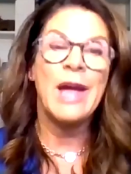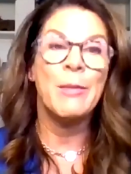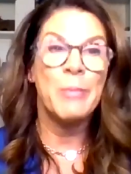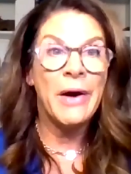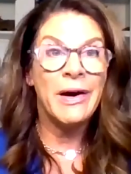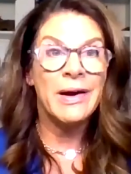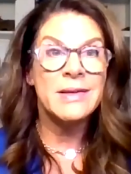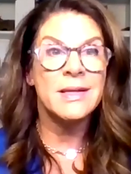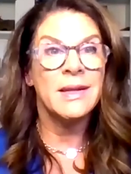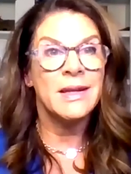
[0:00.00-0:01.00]
And
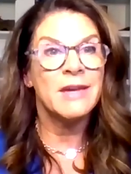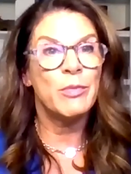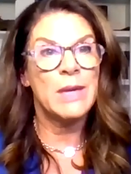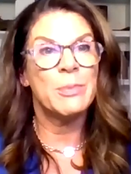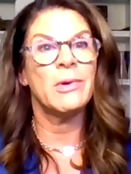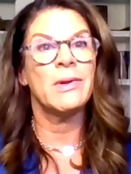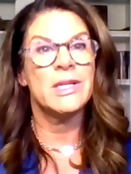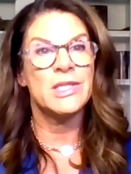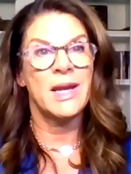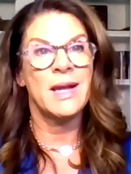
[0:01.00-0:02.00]
pause and give people
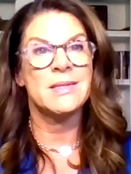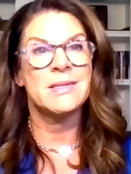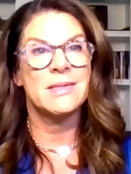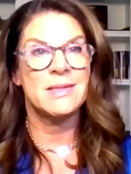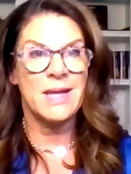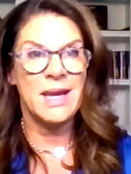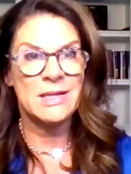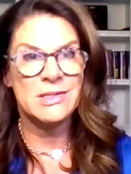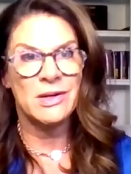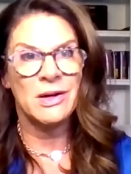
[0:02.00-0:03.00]
a chance to
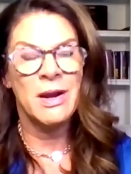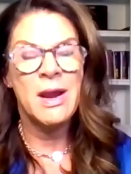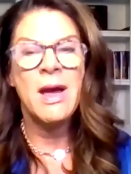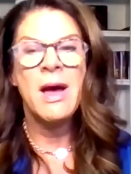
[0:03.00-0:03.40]
answer.